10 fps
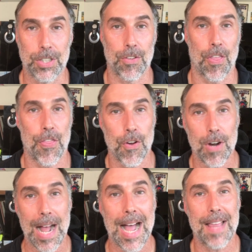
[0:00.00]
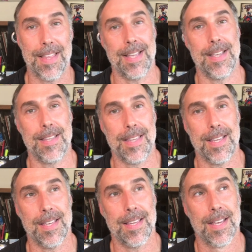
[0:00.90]
They're the third eye,
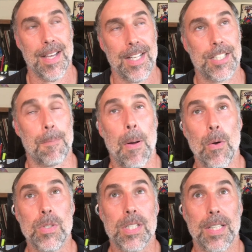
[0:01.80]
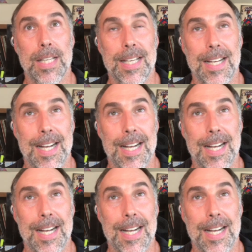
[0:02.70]
the supposedly,